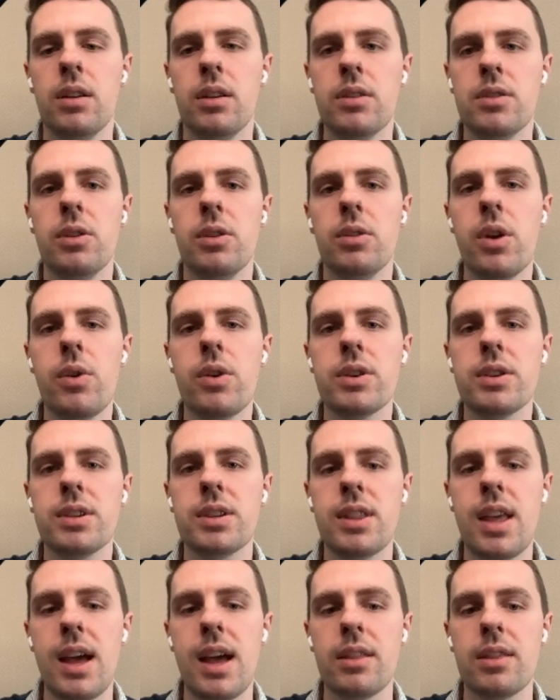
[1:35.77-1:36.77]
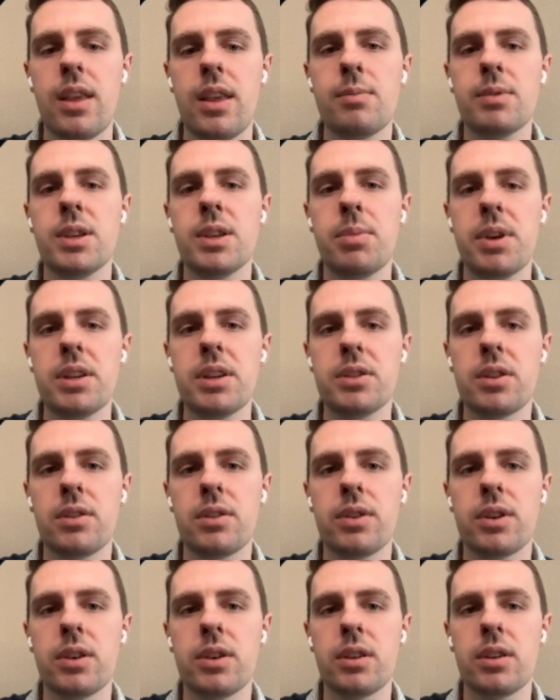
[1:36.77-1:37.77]
So you'll notice that the MCP
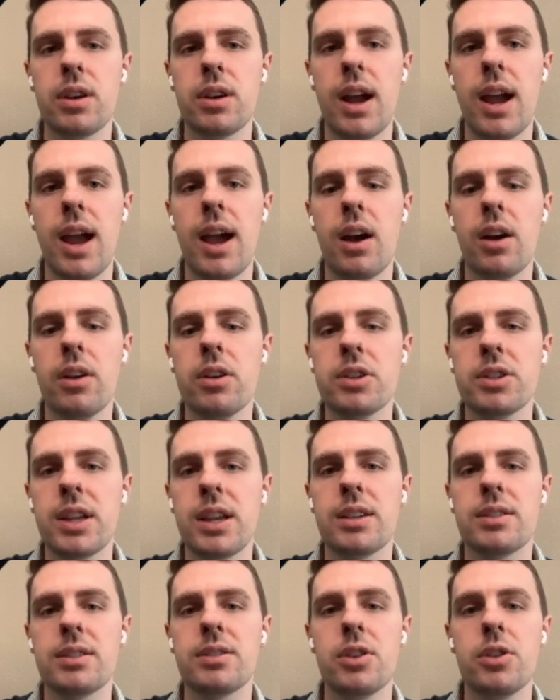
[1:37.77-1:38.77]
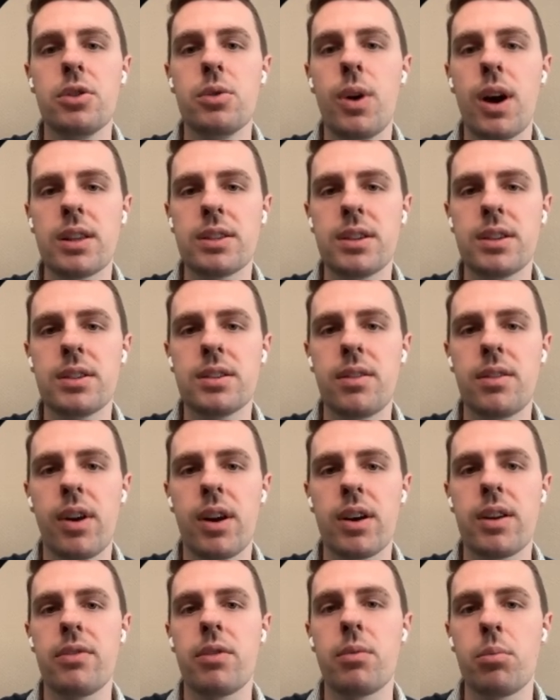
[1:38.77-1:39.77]
server understands the nuances of
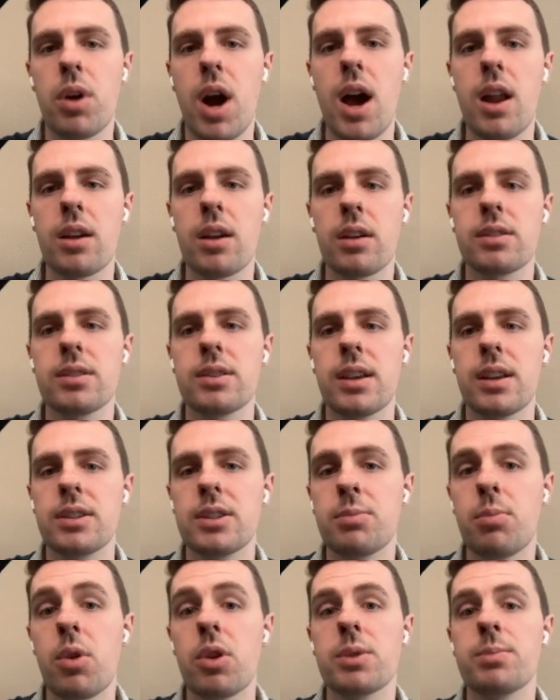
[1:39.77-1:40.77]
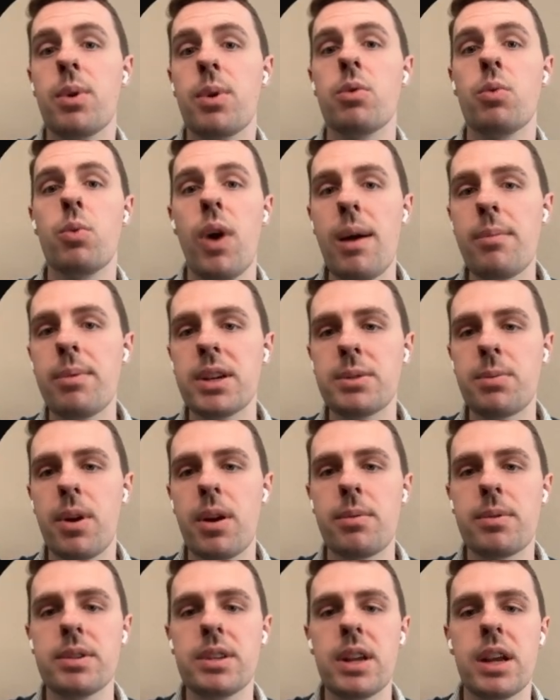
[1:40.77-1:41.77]
our different products. It supports both web
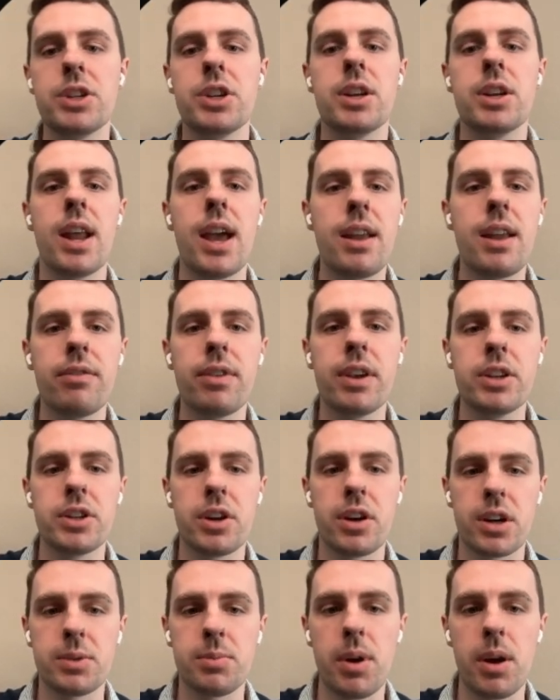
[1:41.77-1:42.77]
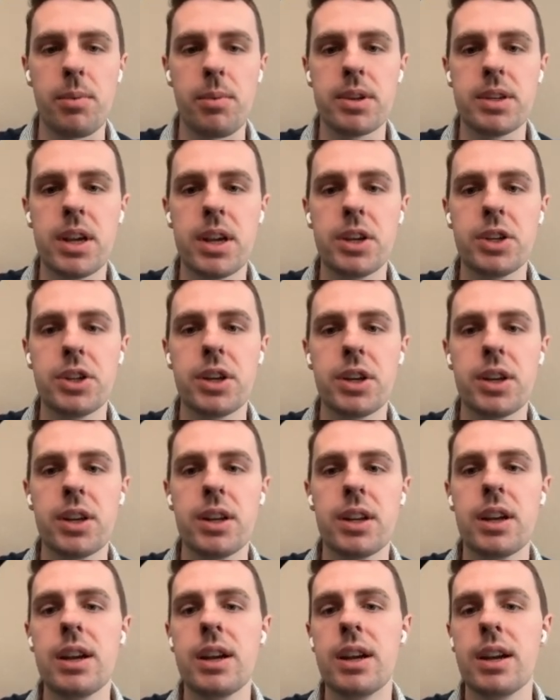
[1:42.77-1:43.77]
experimentation and feature experimentation.
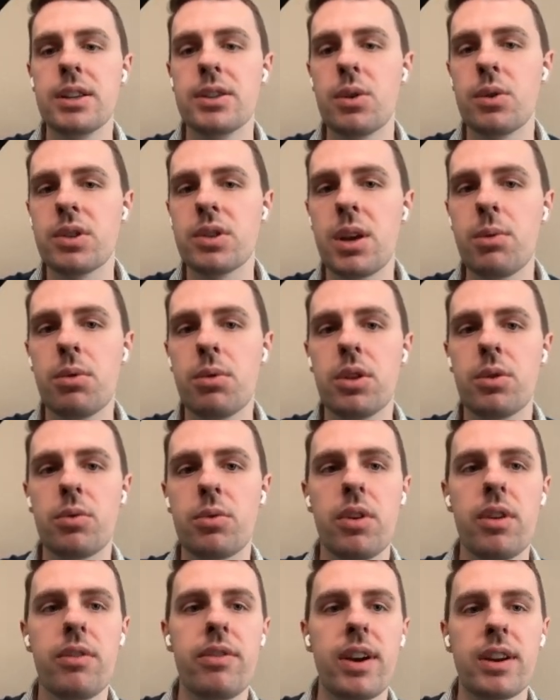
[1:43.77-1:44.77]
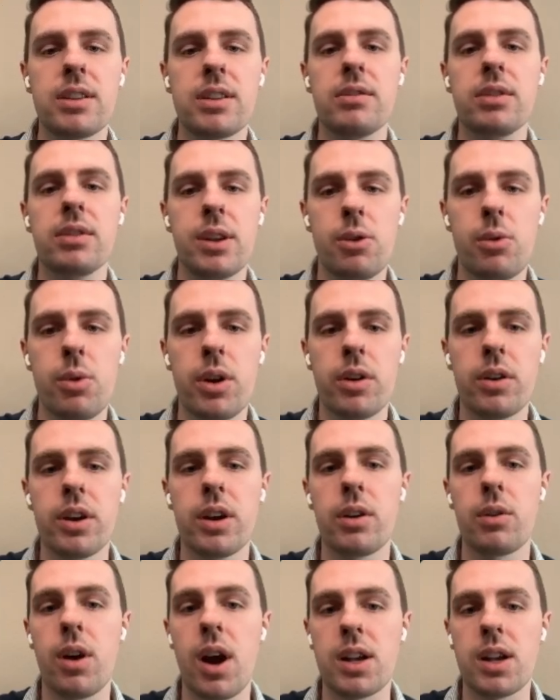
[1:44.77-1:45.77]
And so it's able to effectively query
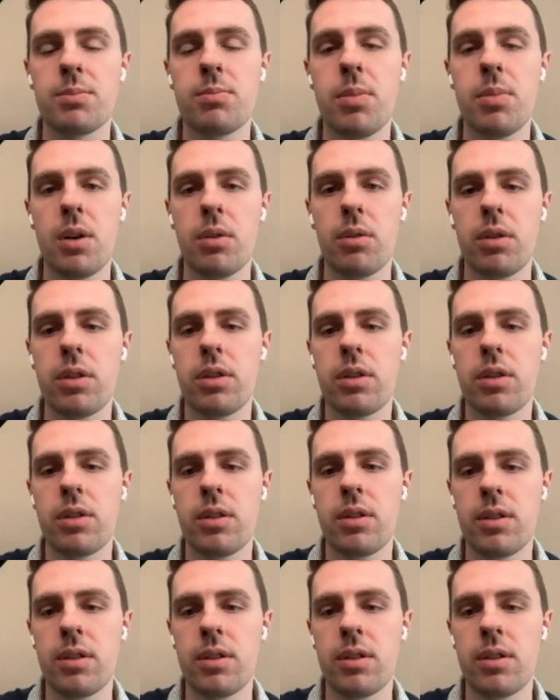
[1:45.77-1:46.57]
across both.